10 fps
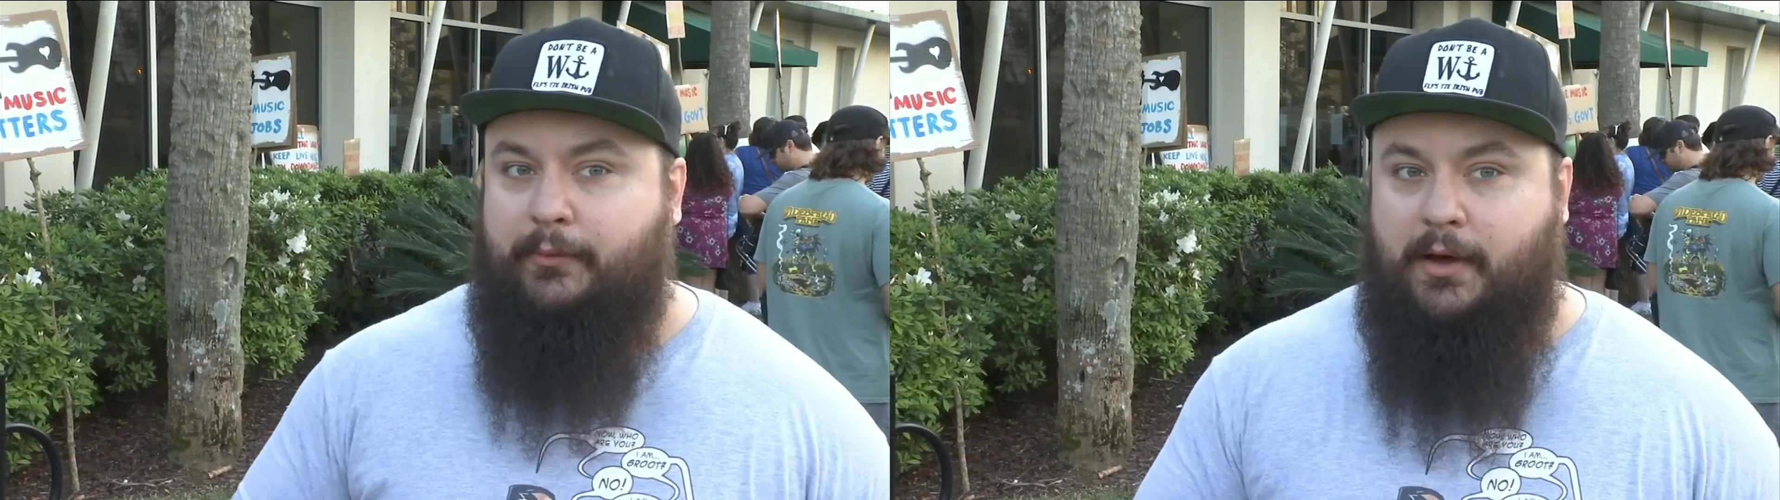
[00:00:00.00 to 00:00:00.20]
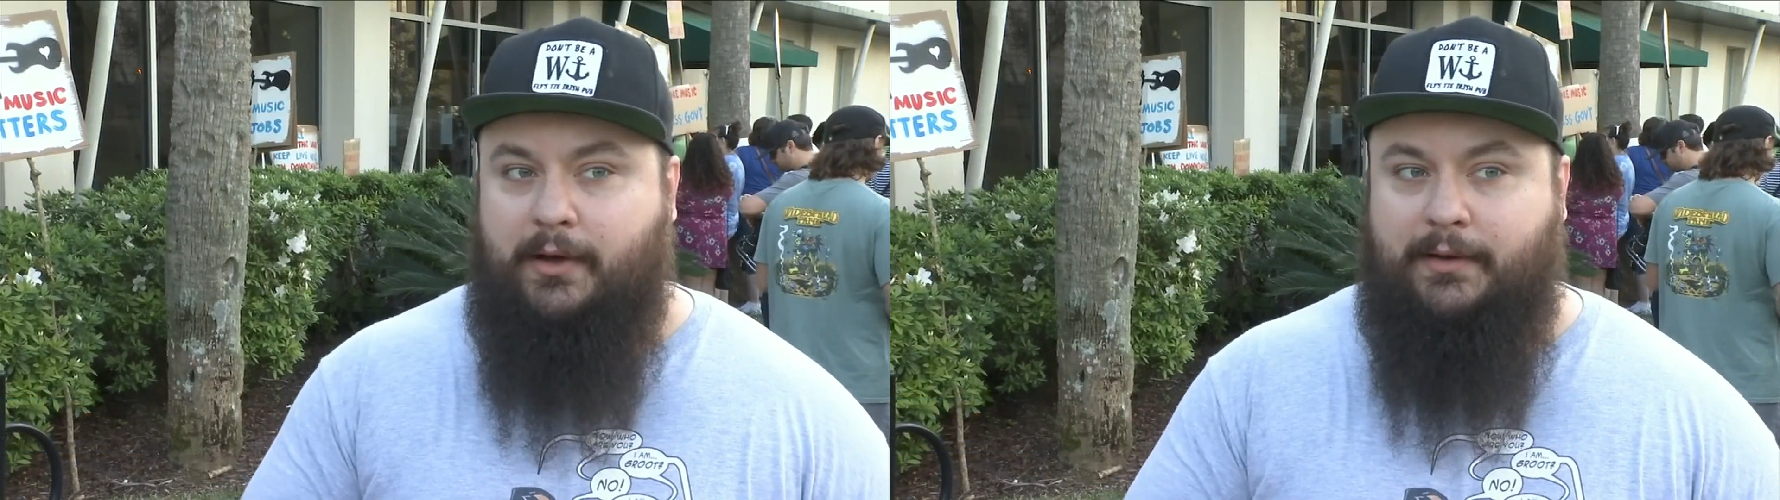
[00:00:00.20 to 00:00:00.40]

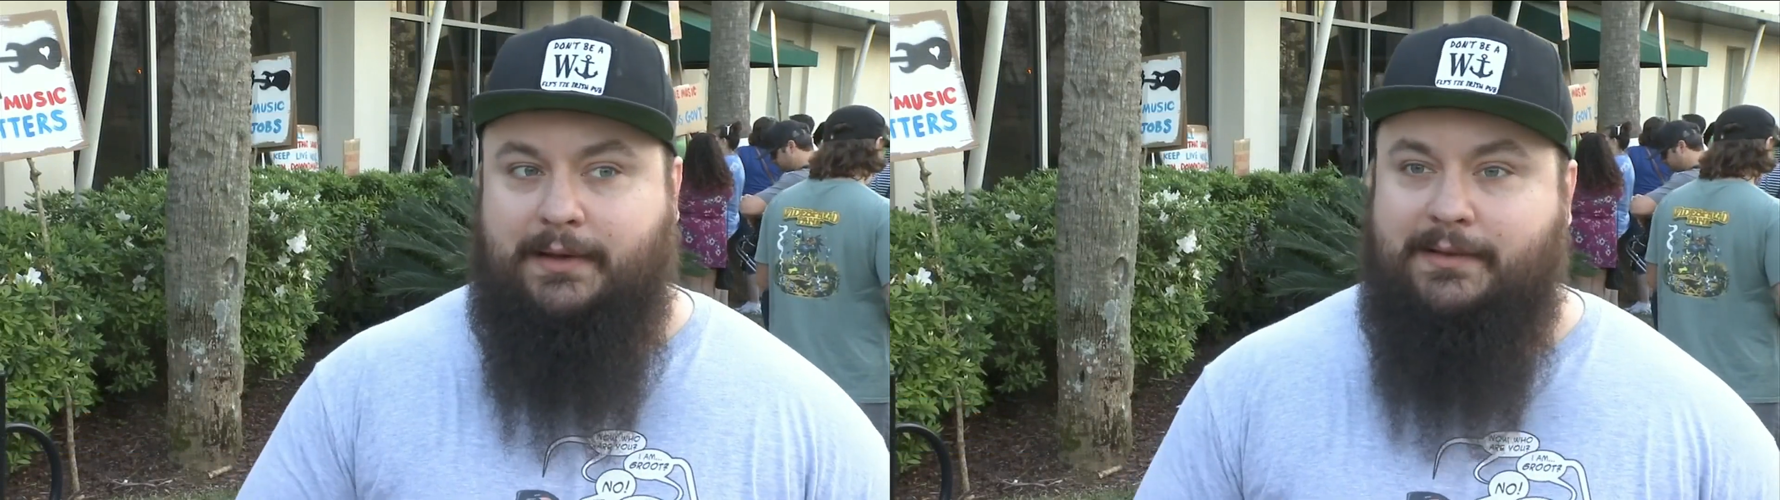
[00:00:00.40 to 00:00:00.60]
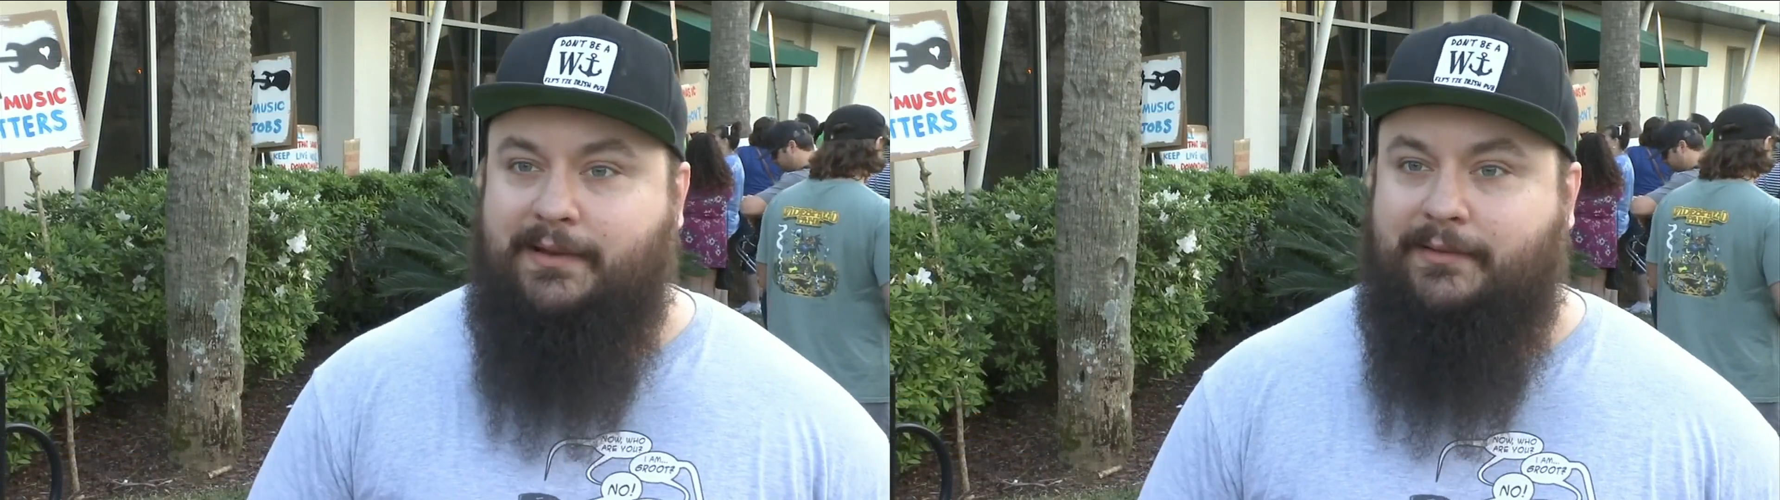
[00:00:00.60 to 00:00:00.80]
uh,
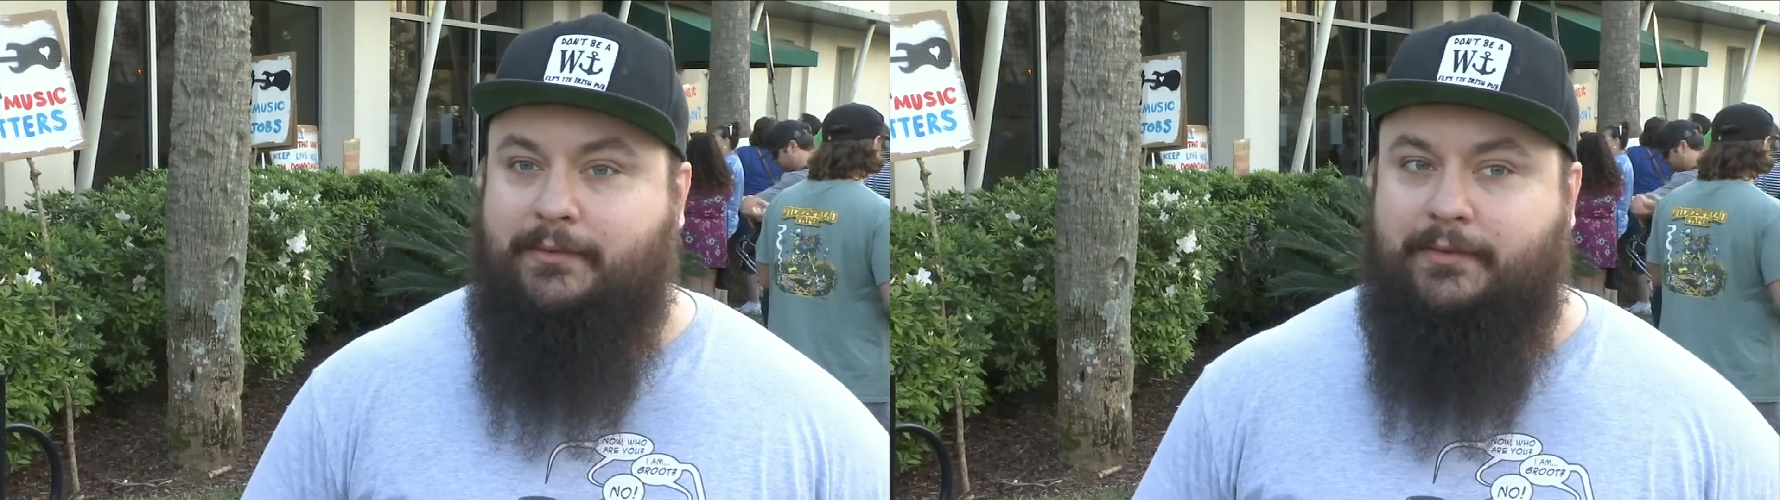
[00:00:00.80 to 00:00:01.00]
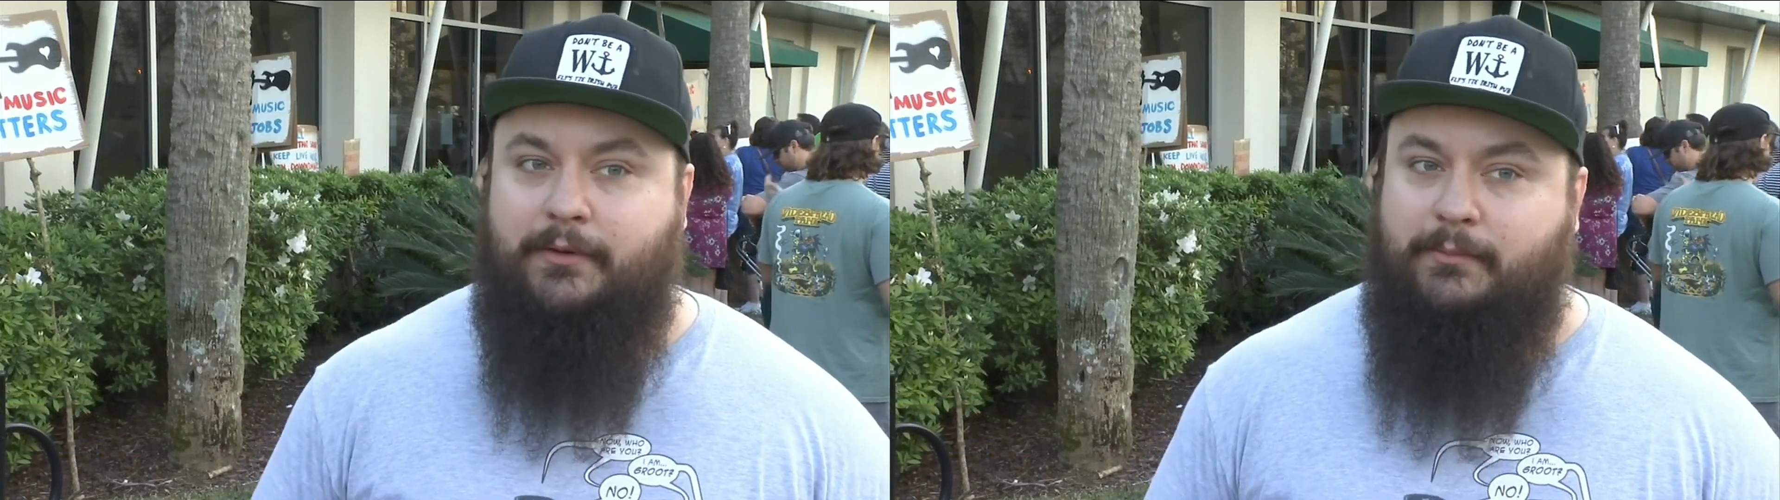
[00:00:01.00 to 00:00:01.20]
get these
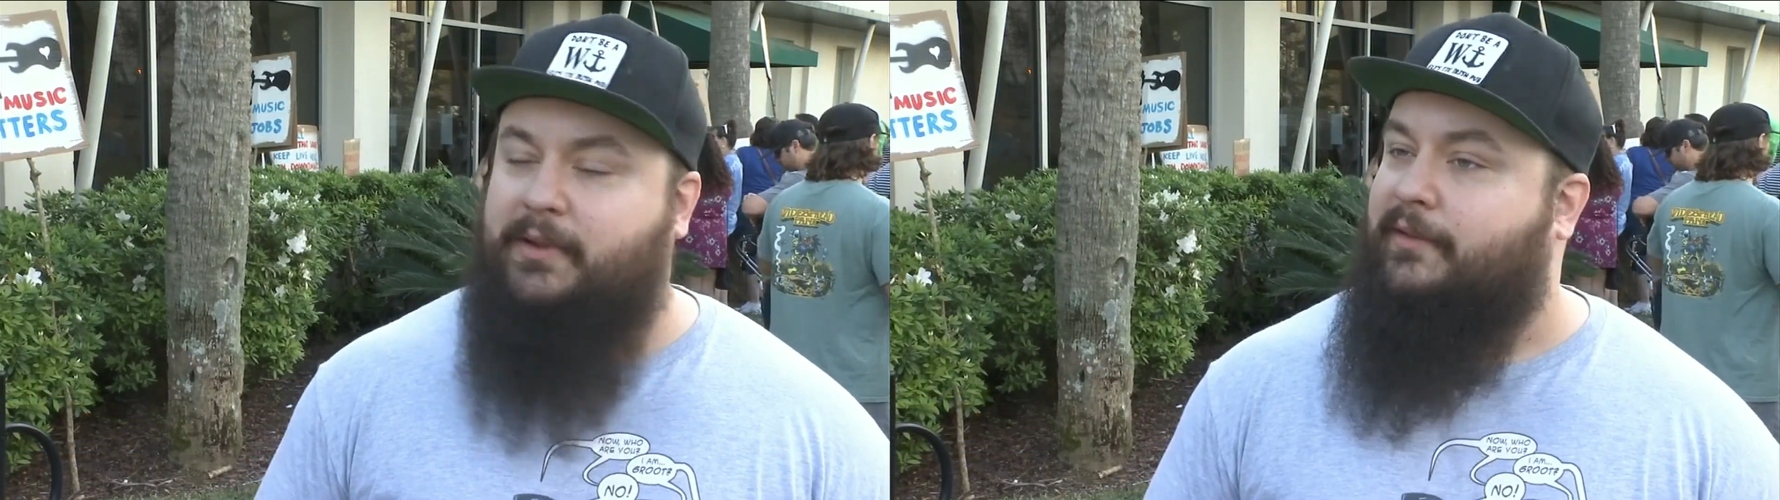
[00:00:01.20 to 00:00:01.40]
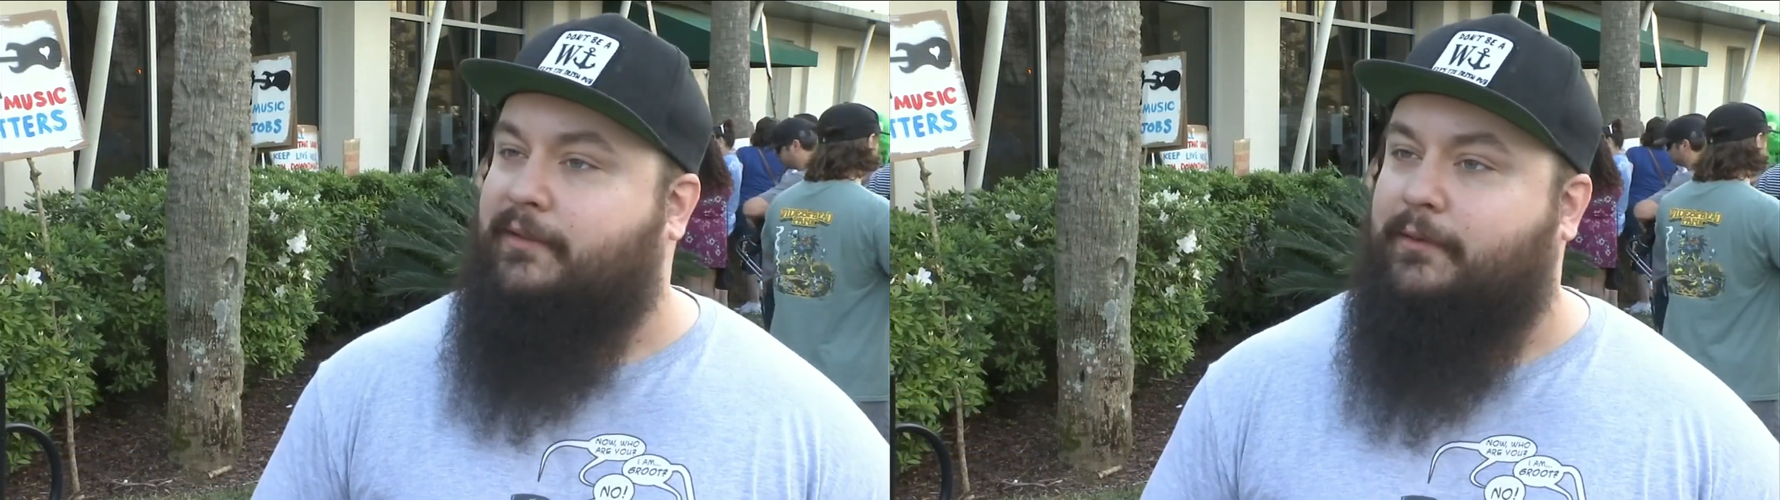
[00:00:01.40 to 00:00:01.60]
certain
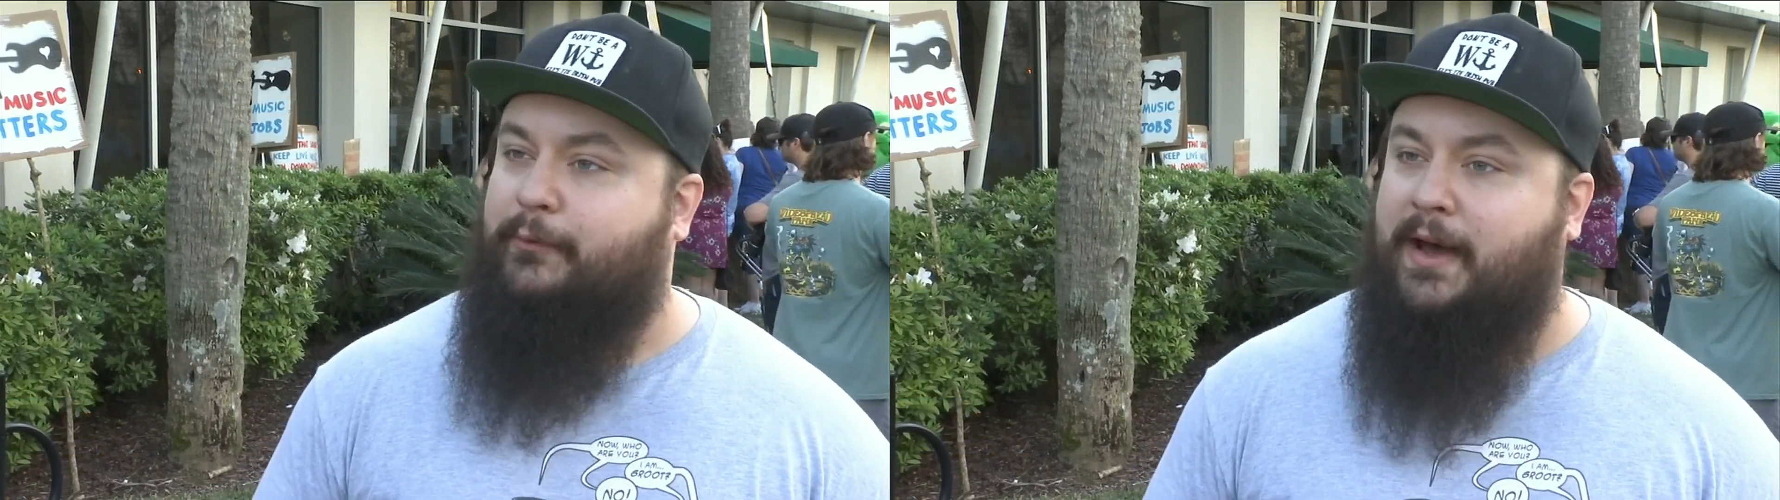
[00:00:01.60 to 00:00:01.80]
businesses